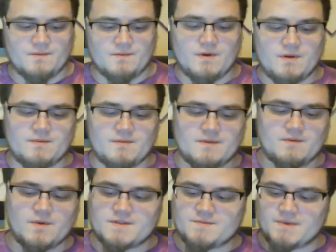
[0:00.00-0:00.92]

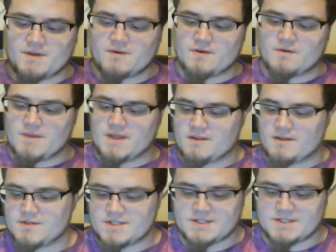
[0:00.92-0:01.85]
what's been going on with my
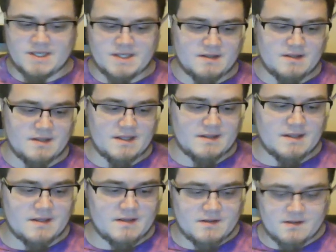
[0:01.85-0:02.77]
allergies
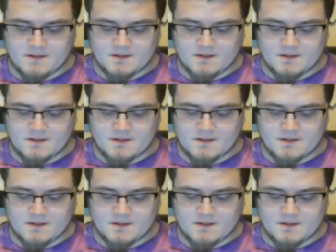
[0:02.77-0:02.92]
lately.